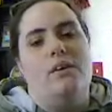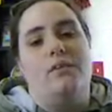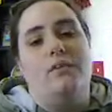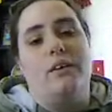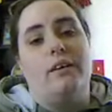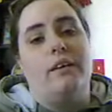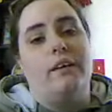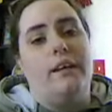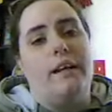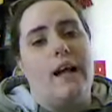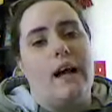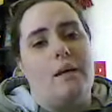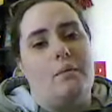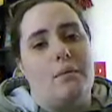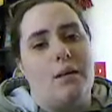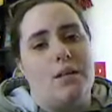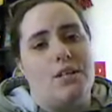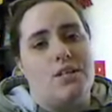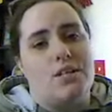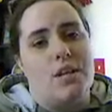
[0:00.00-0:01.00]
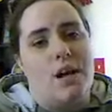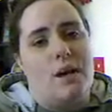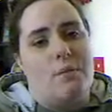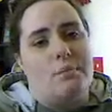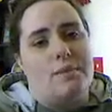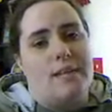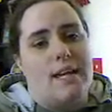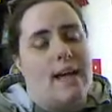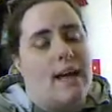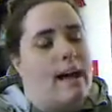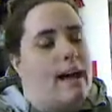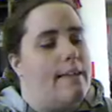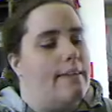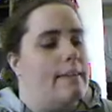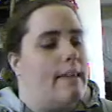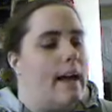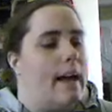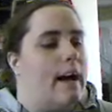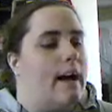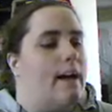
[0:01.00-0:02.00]
really not much to update on
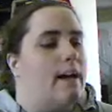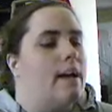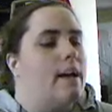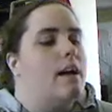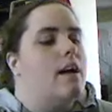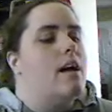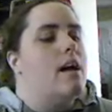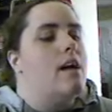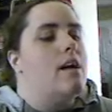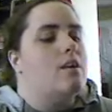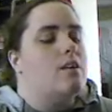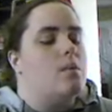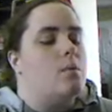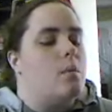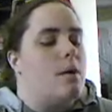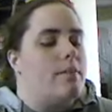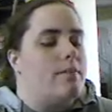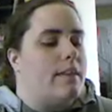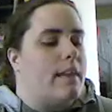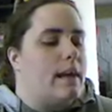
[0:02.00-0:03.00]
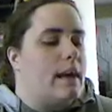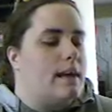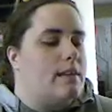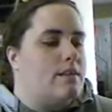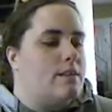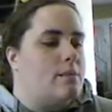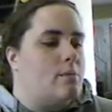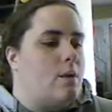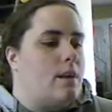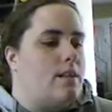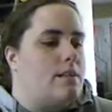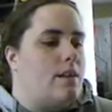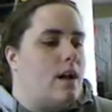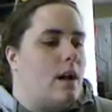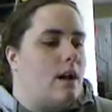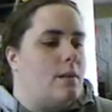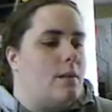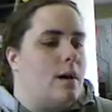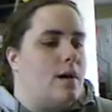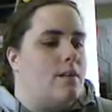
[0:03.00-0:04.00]
that. The one thing I did want to
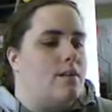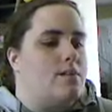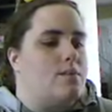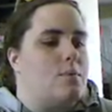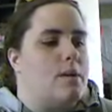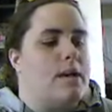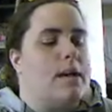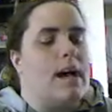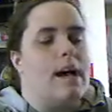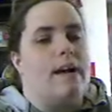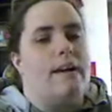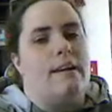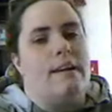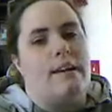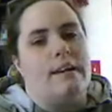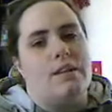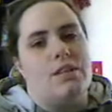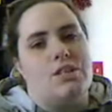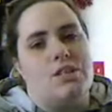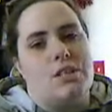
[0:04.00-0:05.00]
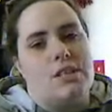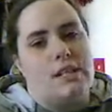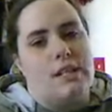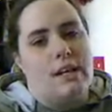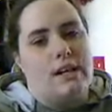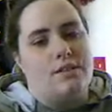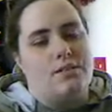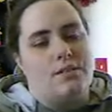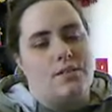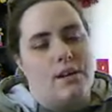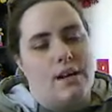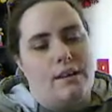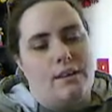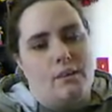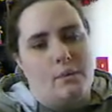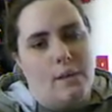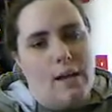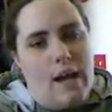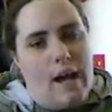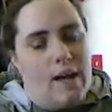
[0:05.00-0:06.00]
talk about is we got a sheet yesterday
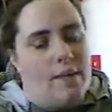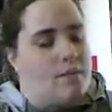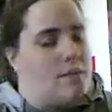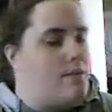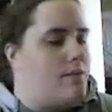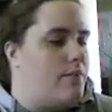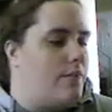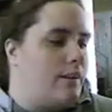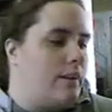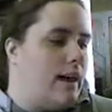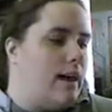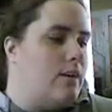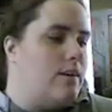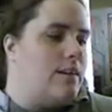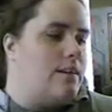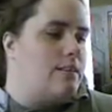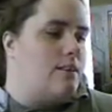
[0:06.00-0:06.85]
that we have to fill out.